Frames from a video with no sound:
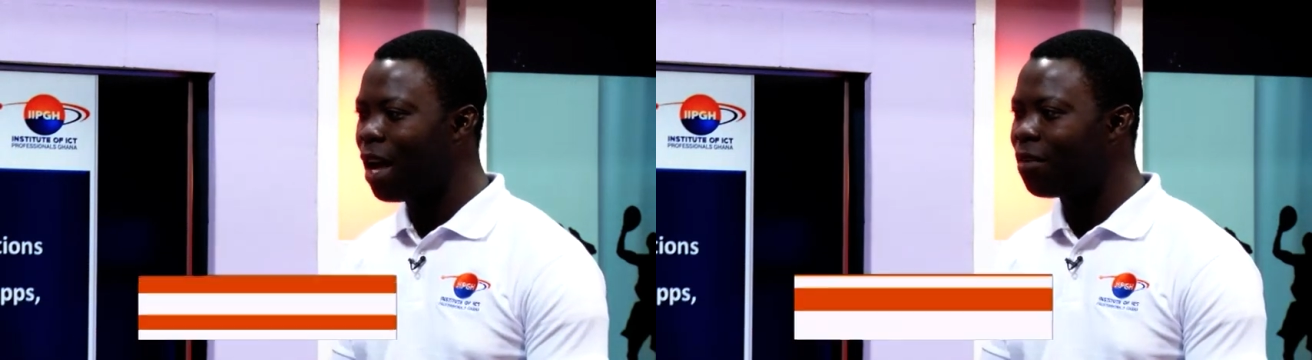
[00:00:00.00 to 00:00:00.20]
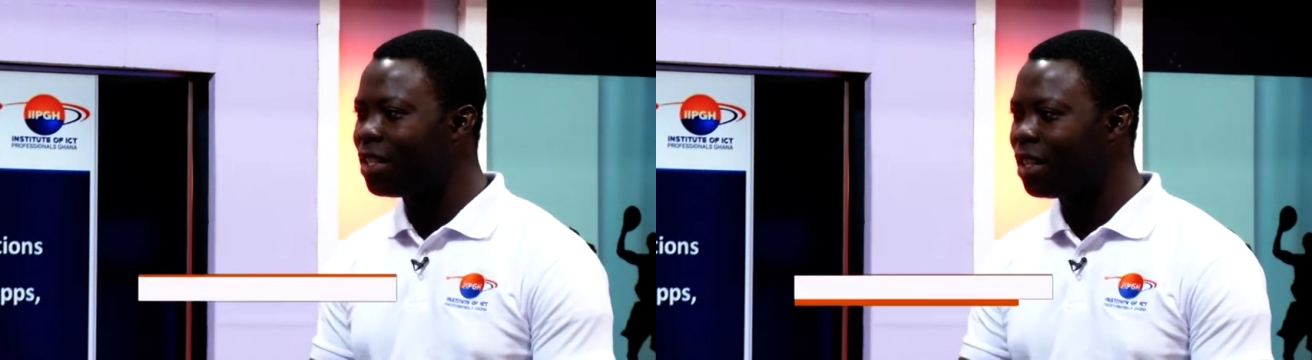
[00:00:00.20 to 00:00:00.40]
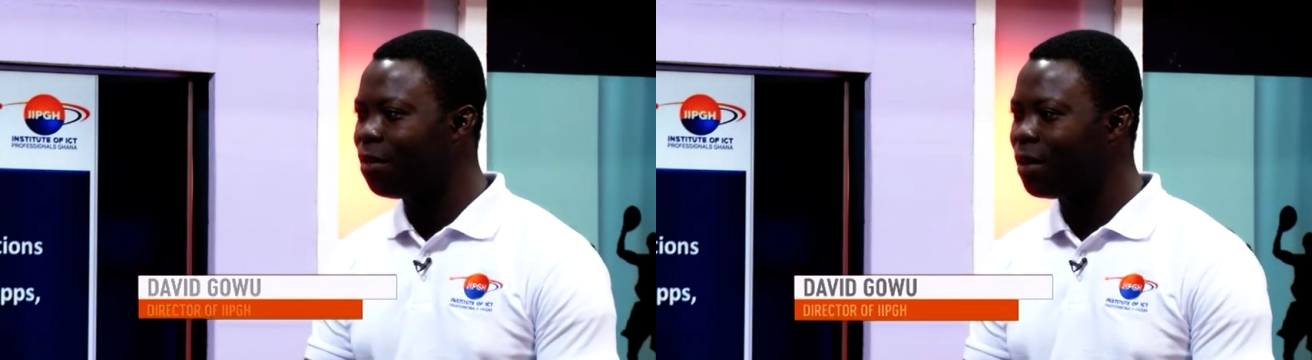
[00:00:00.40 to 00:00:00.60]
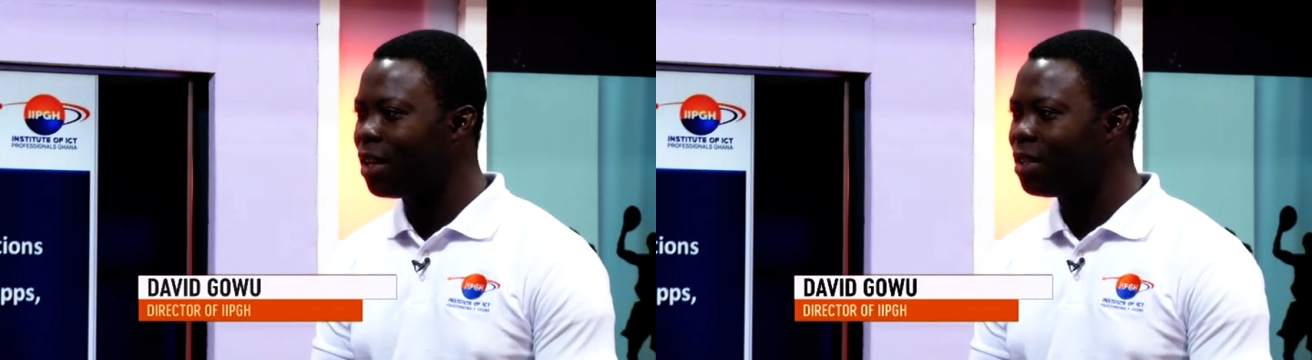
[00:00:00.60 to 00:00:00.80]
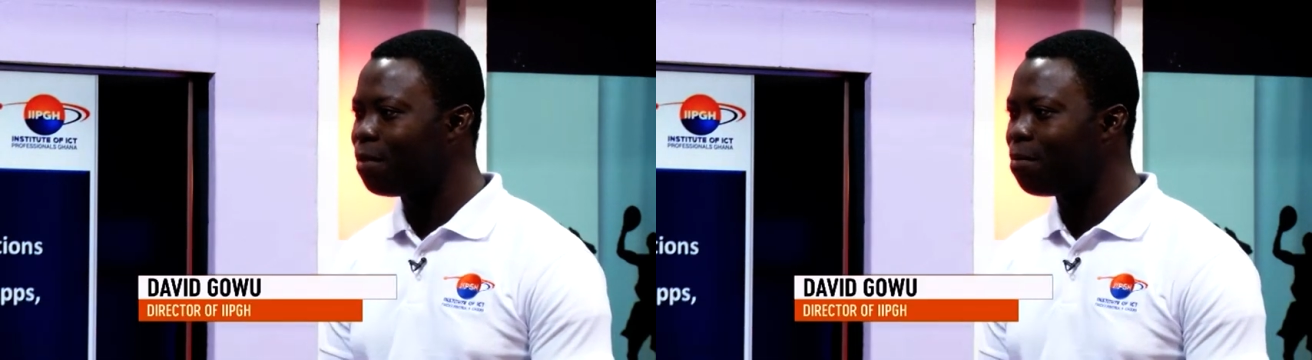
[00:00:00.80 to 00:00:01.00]
They have the
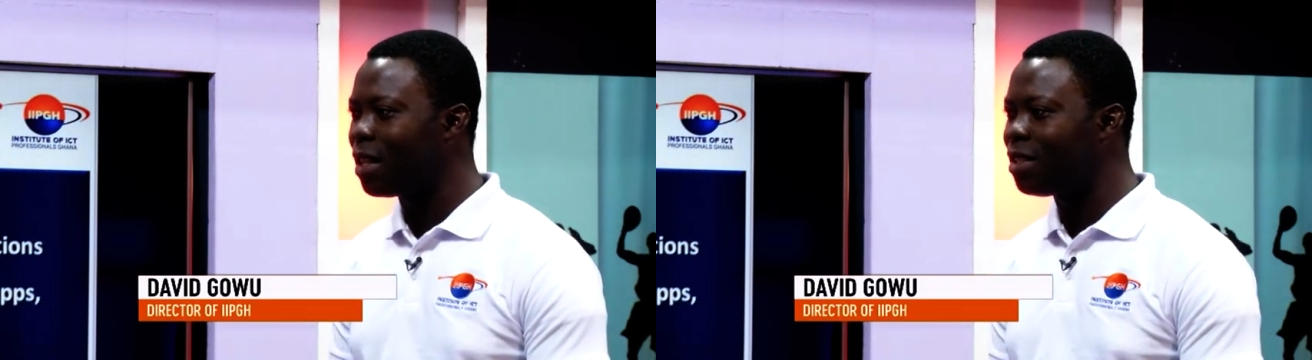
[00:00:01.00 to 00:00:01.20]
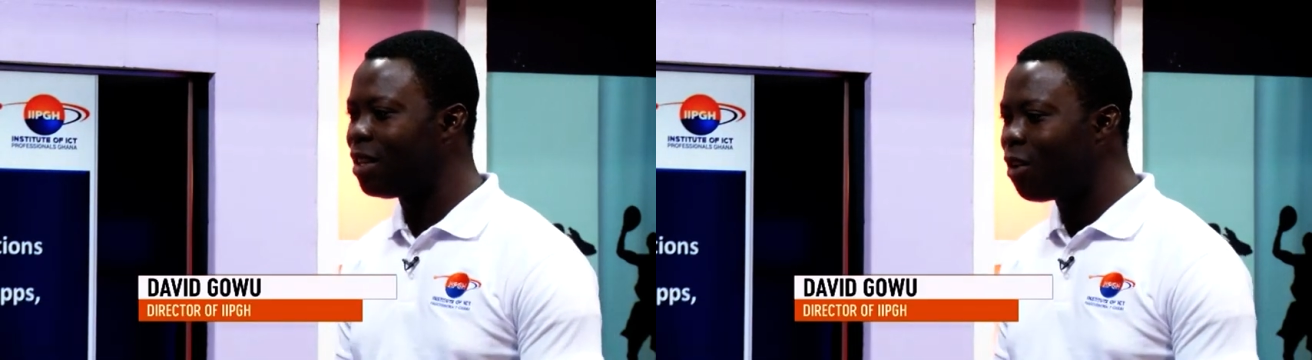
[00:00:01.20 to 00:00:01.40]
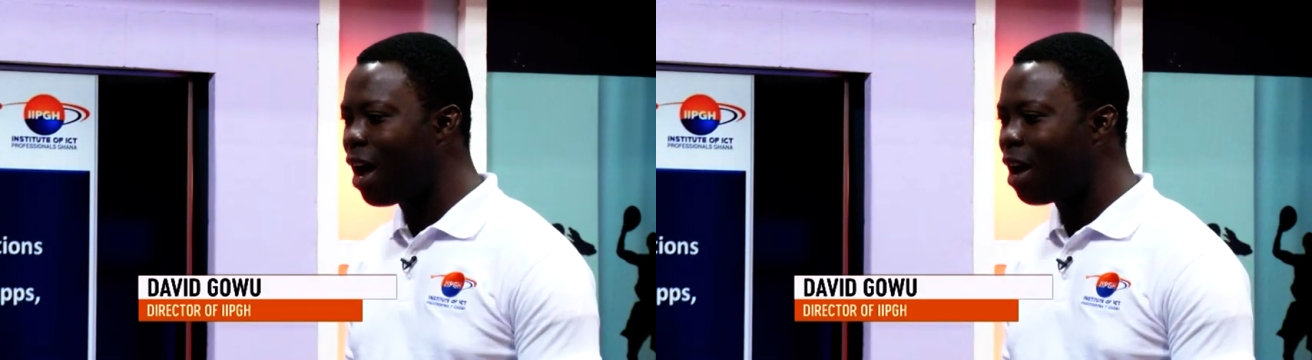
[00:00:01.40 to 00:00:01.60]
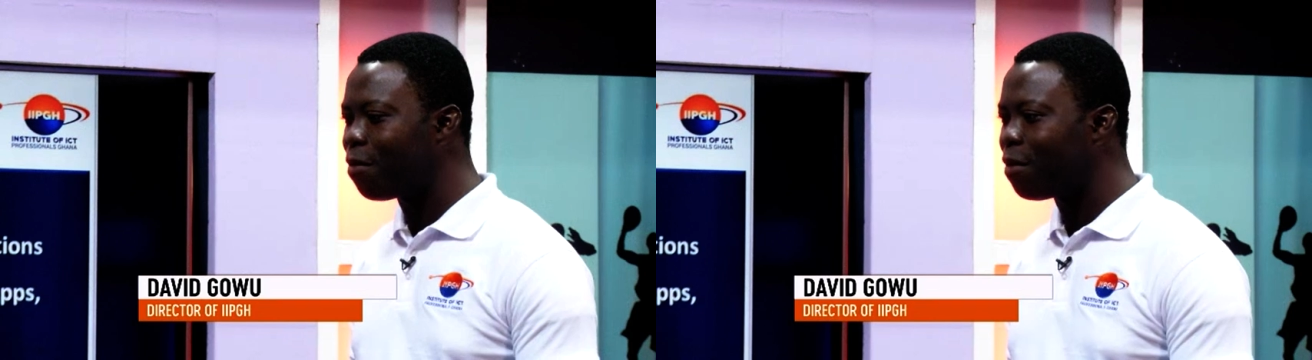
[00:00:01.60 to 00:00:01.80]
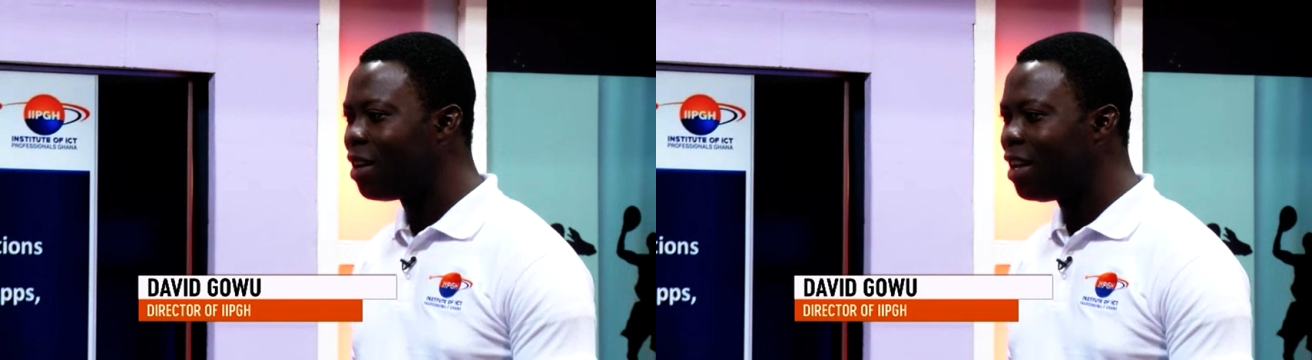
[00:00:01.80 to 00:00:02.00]
certificate, but they don't
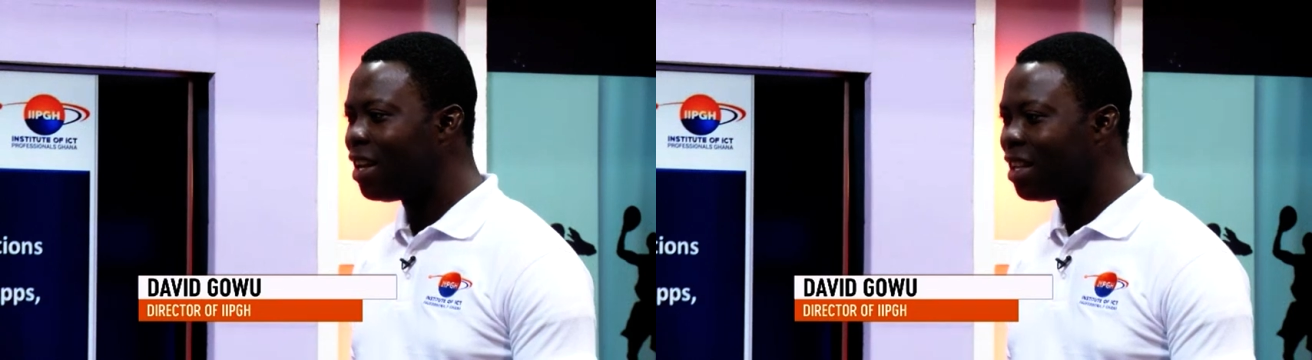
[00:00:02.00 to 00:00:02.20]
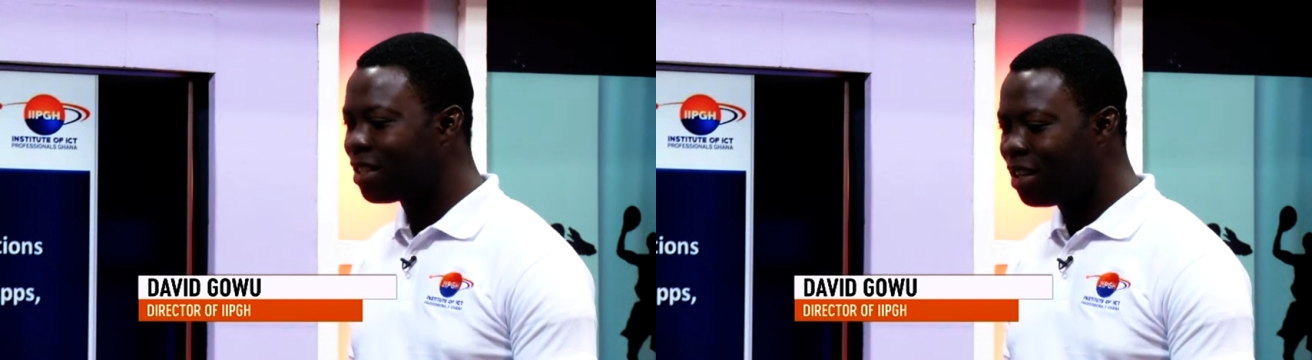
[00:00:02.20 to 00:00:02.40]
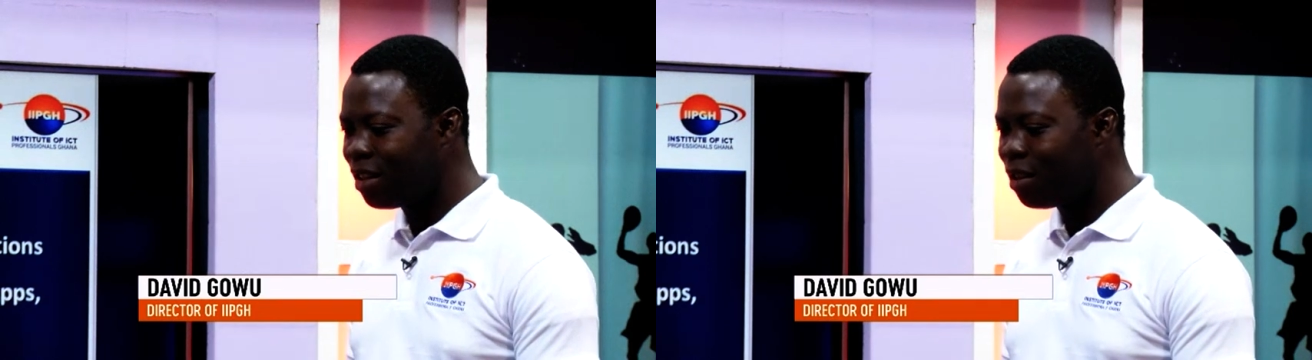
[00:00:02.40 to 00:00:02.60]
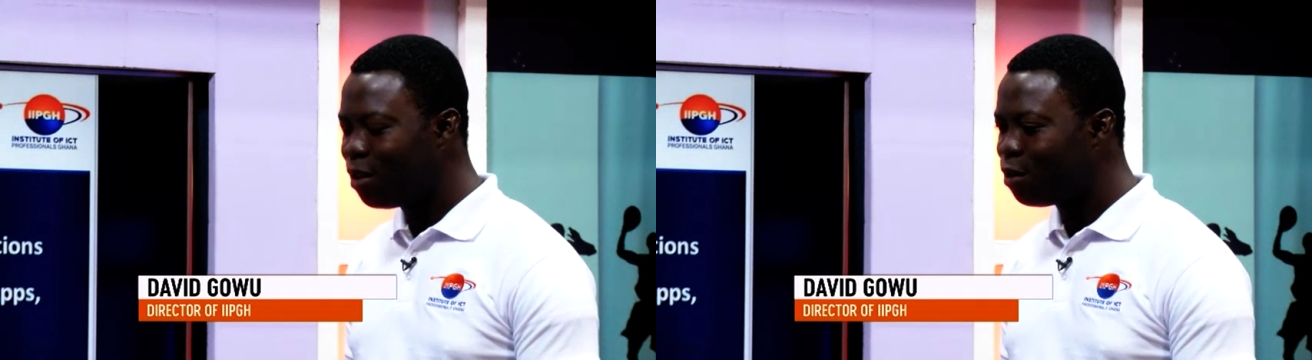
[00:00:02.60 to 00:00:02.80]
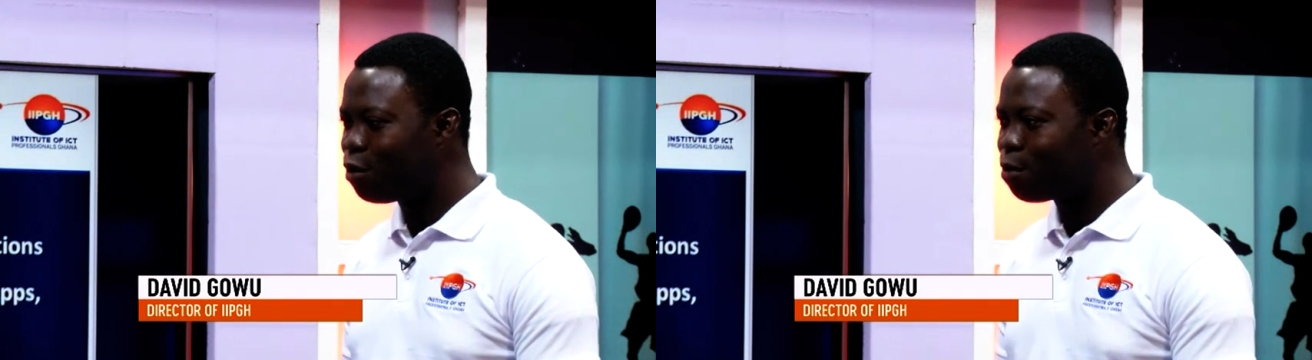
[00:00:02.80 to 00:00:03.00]
have the
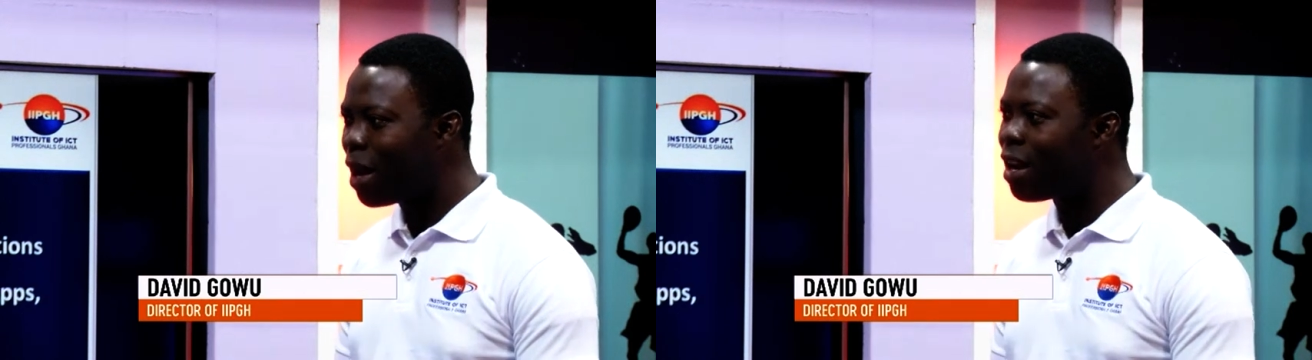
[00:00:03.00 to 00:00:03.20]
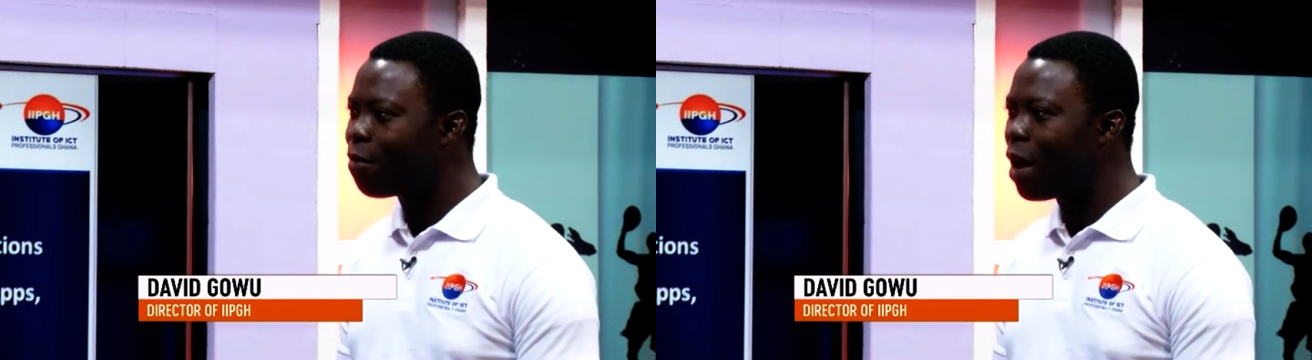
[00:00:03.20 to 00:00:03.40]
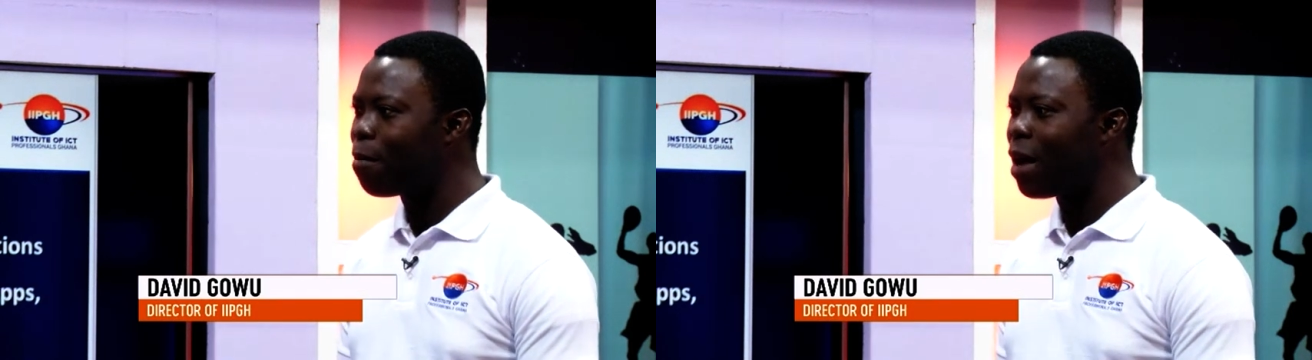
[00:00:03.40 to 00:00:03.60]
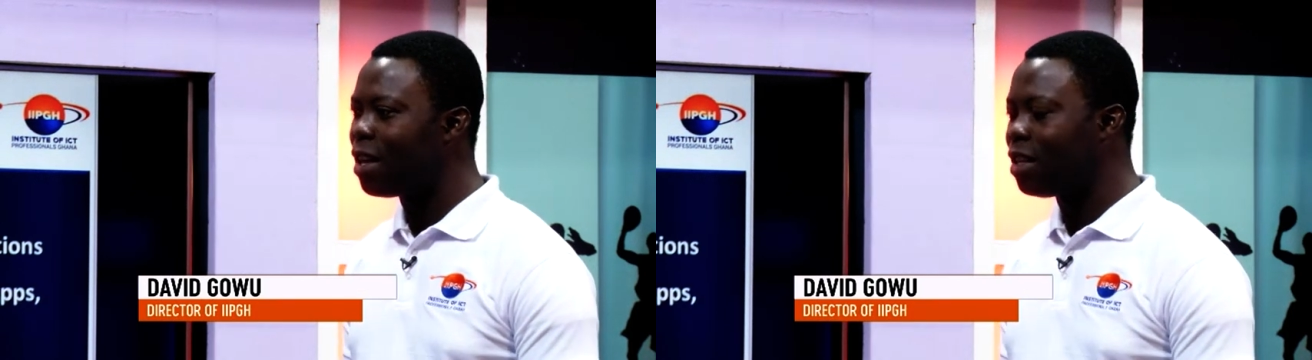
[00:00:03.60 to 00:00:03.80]
skill to spread the fiber.